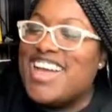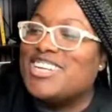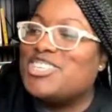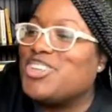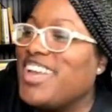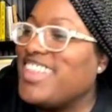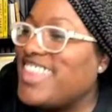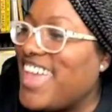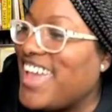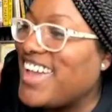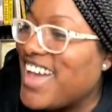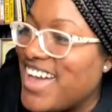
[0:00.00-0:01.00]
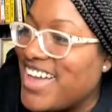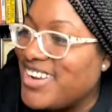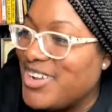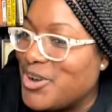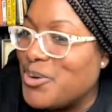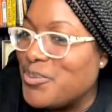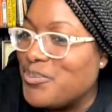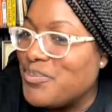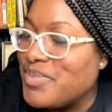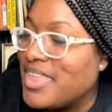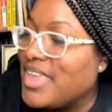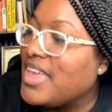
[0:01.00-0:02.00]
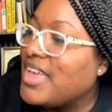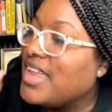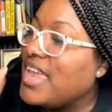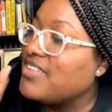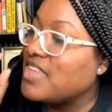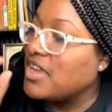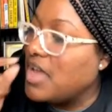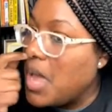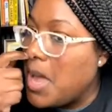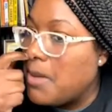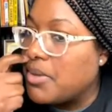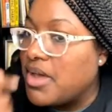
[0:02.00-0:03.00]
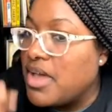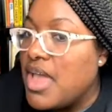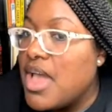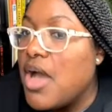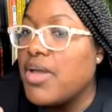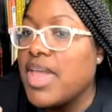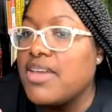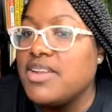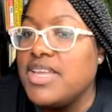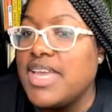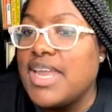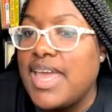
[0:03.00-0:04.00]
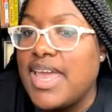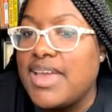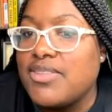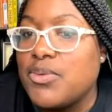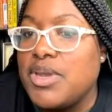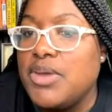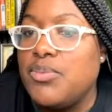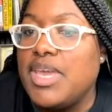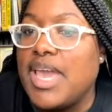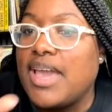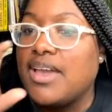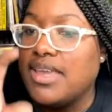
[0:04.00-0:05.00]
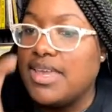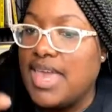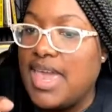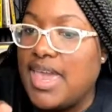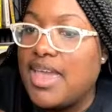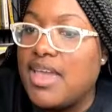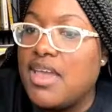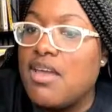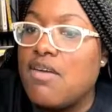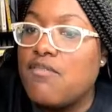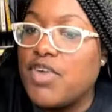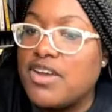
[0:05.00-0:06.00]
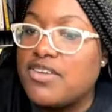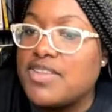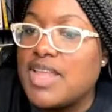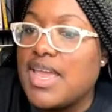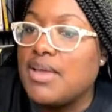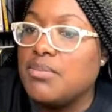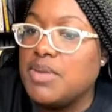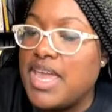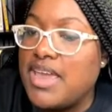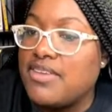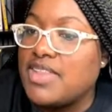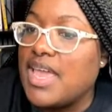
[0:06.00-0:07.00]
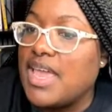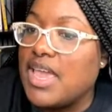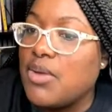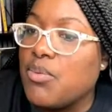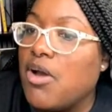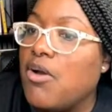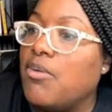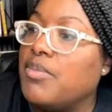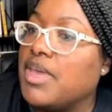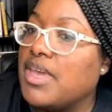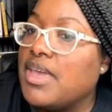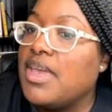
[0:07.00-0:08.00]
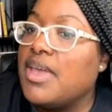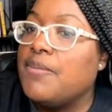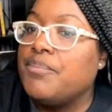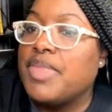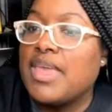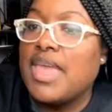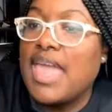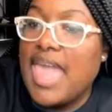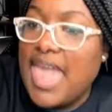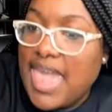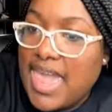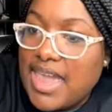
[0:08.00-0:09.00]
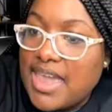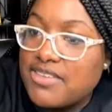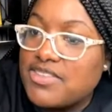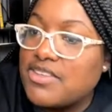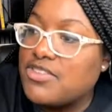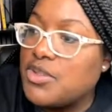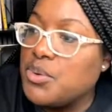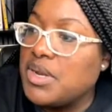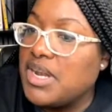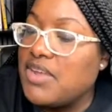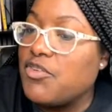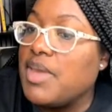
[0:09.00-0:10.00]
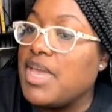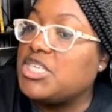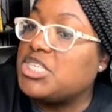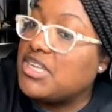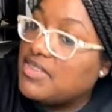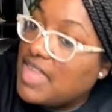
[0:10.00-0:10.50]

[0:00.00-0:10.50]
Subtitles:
Treat that column as a comma. Okay, look at line 3. We got concat, first name, last name, enrollment, as student information.